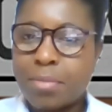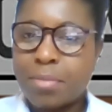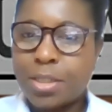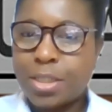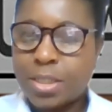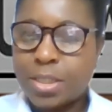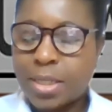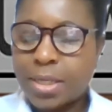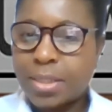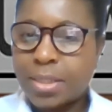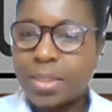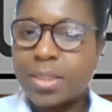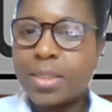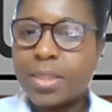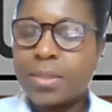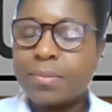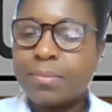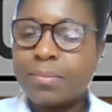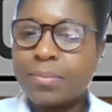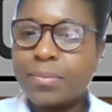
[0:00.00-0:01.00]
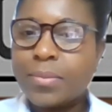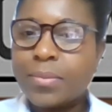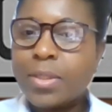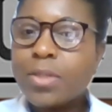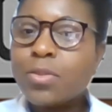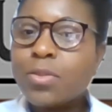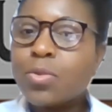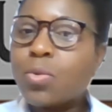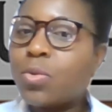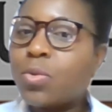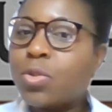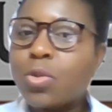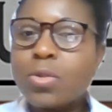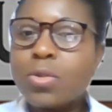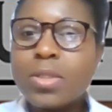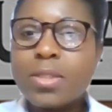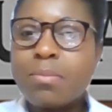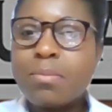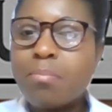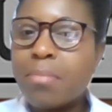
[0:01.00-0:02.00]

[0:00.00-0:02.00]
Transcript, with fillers: be checked. So don't